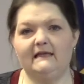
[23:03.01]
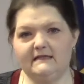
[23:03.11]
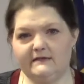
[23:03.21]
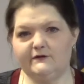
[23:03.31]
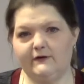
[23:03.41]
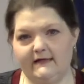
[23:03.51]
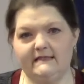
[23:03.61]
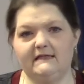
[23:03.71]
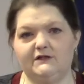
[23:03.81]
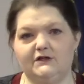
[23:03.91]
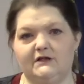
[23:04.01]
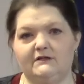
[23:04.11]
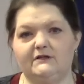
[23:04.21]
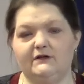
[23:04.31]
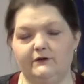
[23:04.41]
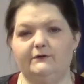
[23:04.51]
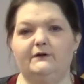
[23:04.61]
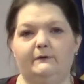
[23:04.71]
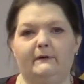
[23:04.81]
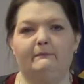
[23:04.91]
this transition to your
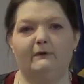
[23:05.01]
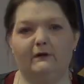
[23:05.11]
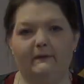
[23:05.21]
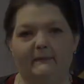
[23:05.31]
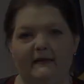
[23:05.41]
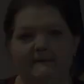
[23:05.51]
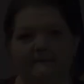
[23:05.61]
new employment.